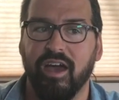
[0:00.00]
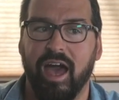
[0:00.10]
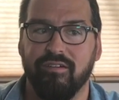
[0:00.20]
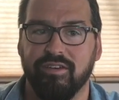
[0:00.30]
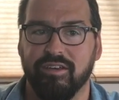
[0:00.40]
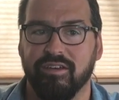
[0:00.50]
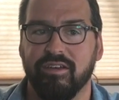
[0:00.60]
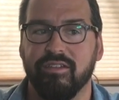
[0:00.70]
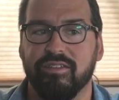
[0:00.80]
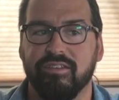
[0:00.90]
having
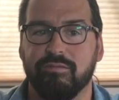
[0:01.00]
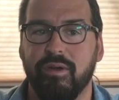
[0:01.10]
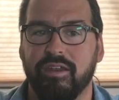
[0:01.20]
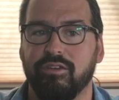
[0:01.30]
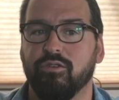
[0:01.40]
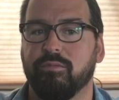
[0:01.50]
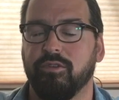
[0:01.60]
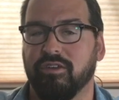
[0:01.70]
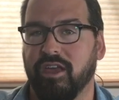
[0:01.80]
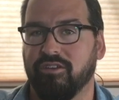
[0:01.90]
this many new
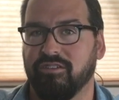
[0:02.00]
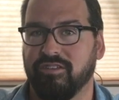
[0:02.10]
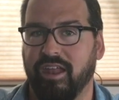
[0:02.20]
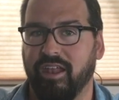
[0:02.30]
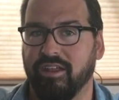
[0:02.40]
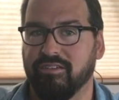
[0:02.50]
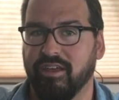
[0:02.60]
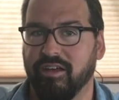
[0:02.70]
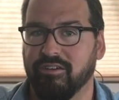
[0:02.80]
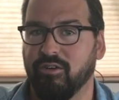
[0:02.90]
communication satellites uh,